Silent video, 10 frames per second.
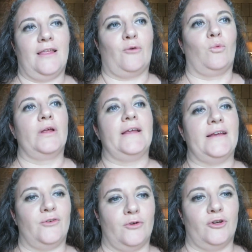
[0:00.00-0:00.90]
like really
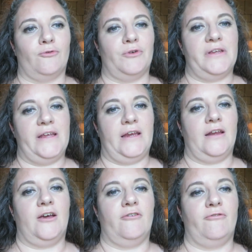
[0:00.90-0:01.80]
into a good
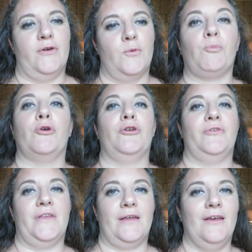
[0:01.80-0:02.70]
routine of
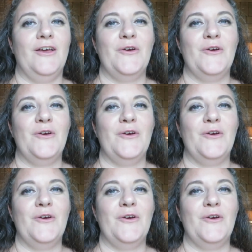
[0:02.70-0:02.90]
producing